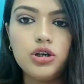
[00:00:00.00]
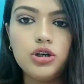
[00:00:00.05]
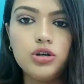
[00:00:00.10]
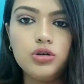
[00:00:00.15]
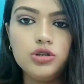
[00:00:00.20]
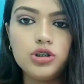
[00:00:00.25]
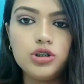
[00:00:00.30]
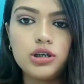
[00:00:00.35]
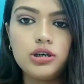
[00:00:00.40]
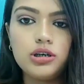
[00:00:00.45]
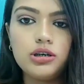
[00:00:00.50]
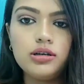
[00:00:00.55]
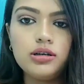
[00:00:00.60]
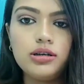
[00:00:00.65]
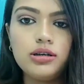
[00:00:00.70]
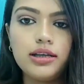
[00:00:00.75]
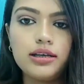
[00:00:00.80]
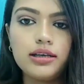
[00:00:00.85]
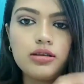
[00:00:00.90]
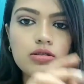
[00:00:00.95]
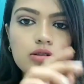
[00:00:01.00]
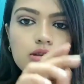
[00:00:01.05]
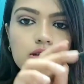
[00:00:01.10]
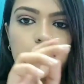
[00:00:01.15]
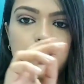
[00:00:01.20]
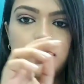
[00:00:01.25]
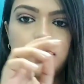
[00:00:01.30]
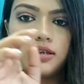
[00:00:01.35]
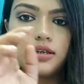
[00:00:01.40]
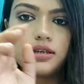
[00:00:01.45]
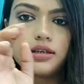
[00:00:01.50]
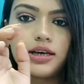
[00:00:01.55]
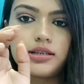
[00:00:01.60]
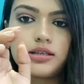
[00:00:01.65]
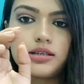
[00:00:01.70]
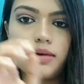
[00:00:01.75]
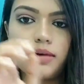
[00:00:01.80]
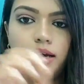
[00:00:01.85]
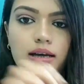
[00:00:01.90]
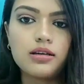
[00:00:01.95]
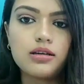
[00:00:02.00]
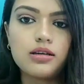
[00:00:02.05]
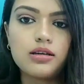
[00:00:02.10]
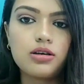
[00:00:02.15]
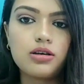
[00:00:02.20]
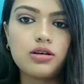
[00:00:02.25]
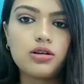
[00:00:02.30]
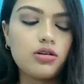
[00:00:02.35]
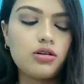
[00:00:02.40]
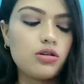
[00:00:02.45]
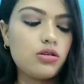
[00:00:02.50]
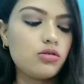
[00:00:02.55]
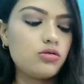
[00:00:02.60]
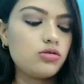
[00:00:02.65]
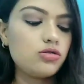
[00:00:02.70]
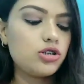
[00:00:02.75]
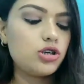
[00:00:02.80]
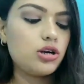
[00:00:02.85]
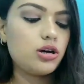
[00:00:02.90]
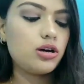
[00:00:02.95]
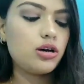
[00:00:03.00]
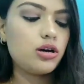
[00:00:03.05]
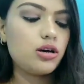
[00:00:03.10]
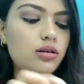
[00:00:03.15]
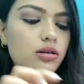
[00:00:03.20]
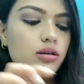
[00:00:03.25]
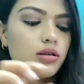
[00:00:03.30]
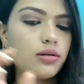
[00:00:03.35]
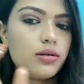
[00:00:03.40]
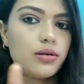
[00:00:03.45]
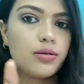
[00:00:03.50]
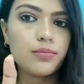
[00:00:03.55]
closure, like you can see it has a magnetic closure,